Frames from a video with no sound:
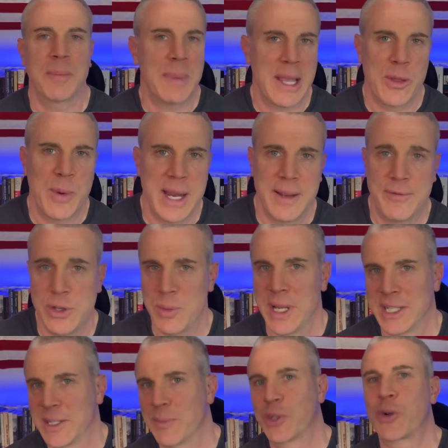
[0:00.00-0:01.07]
by the way, if you
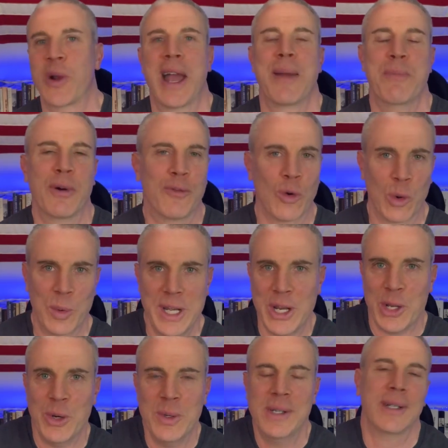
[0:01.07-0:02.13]
hit subscribe before we
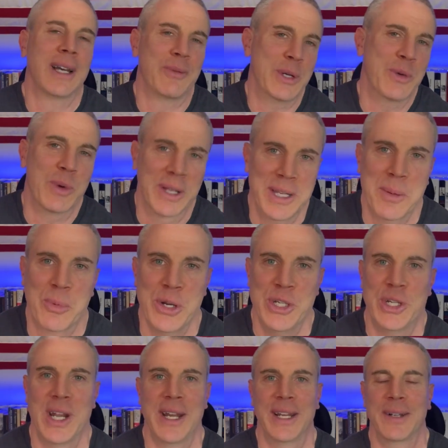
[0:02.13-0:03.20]
do, we'd really
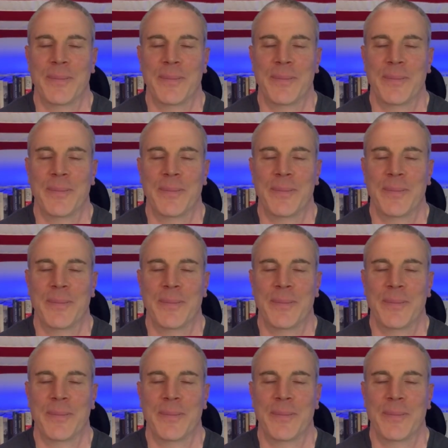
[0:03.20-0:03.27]
appreciate it.